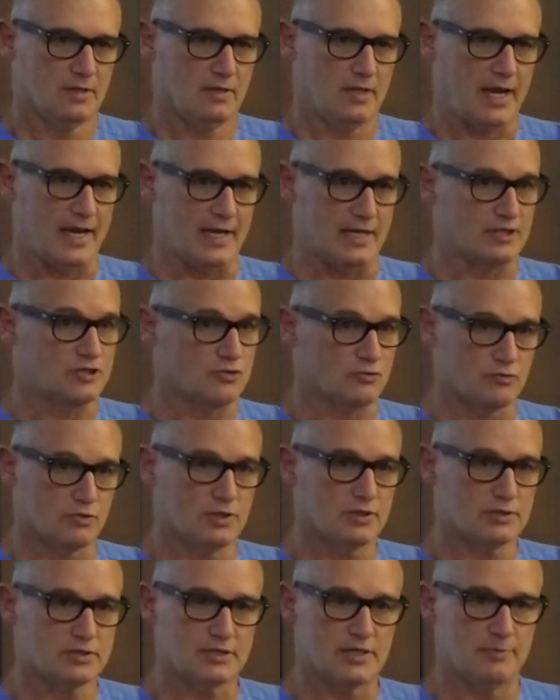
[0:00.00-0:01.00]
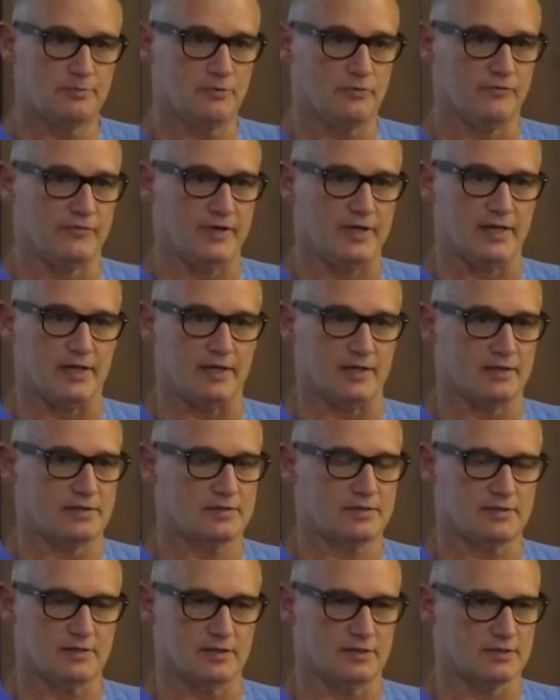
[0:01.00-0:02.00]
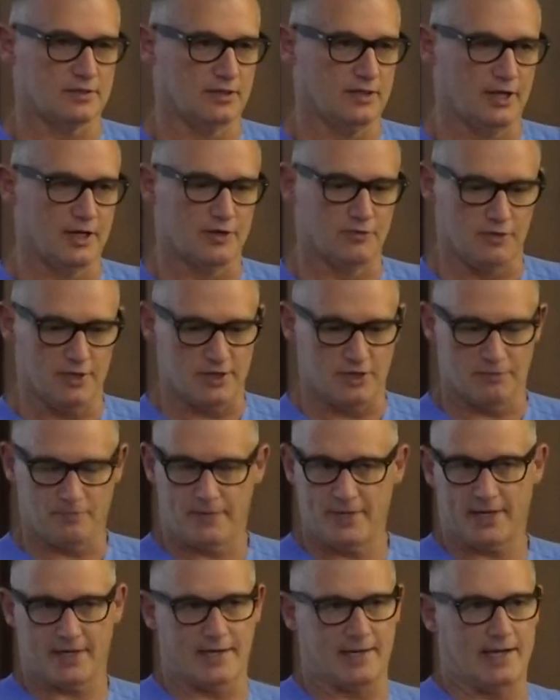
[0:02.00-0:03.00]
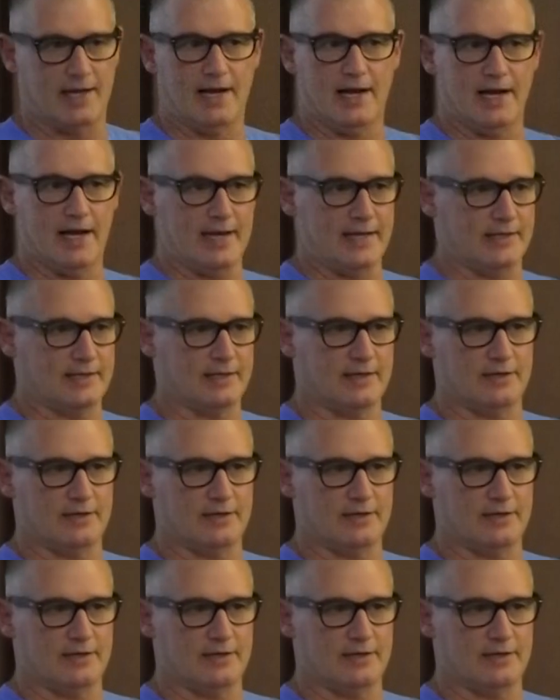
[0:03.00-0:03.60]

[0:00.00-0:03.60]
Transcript: And it's a real simple vent. It's literally you're picking a height,